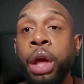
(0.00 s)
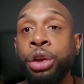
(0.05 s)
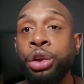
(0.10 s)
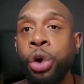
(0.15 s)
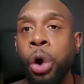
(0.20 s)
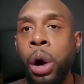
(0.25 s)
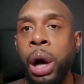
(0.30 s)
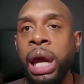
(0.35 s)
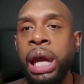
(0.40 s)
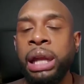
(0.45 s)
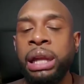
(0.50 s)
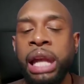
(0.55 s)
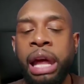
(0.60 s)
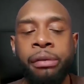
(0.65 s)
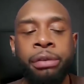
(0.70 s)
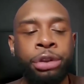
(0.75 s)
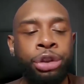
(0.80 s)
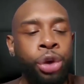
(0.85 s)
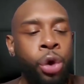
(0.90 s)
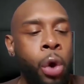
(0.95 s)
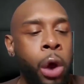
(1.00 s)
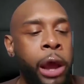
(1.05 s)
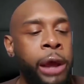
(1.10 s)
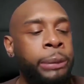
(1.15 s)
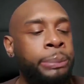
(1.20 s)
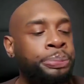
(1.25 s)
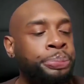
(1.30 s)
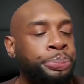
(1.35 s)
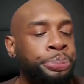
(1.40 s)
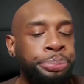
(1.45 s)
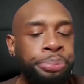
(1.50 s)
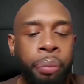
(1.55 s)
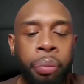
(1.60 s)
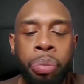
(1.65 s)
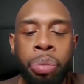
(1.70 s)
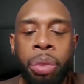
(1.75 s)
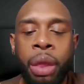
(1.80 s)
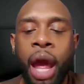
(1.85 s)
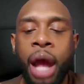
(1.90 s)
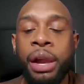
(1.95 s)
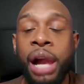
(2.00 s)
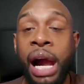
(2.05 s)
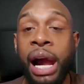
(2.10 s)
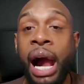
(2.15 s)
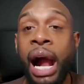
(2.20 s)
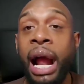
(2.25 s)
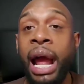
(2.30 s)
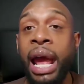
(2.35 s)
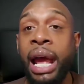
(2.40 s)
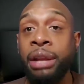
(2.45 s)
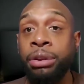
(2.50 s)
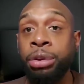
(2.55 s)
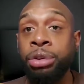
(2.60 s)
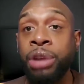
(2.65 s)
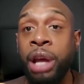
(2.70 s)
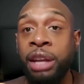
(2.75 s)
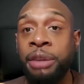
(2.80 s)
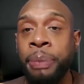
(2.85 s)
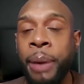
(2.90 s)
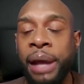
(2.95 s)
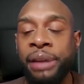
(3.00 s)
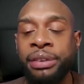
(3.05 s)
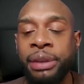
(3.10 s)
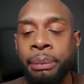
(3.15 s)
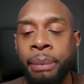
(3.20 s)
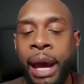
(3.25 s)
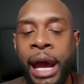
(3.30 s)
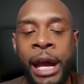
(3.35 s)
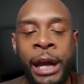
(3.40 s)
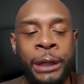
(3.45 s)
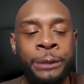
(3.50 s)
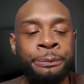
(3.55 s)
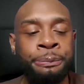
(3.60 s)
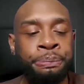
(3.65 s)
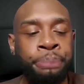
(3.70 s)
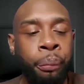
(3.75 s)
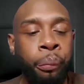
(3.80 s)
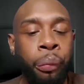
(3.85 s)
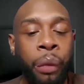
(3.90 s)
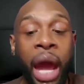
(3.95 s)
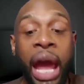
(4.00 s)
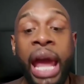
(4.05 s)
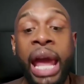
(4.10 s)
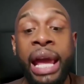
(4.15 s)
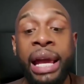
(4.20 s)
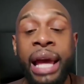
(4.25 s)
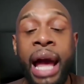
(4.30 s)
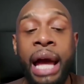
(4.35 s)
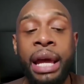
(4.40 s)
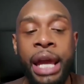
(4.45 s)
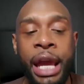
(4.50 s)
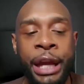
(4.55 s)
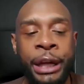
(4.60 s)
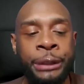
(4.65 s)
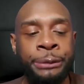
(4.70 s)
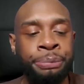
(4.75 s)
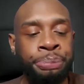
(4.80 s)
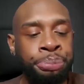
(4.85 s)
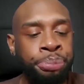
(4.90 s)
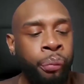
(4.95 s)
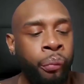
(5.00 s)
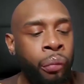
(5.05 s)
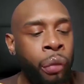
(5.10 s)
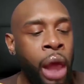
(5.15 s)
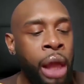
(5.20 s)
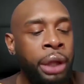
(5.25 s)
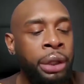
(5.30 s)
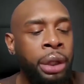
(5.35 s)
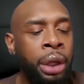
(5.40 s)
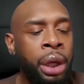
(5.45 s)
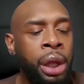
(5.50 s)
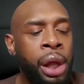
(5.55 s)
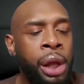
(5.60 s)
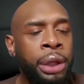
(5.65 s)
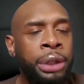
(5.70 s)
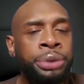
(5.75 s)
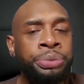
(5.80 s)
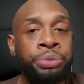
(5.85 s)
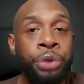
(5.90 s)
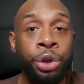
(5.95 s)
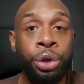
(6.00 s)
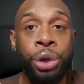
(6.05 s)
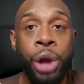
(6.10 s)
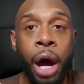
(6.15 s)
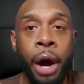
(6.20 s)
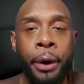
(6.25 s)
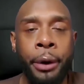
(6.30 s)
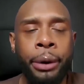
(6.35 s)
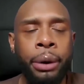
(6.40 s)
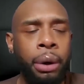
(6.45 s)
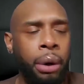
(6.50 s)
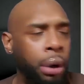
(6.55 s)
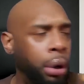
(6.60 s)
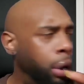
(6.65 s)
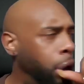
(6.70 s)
your heat level to it, like I add two times spice in mine, and cayenne. You know,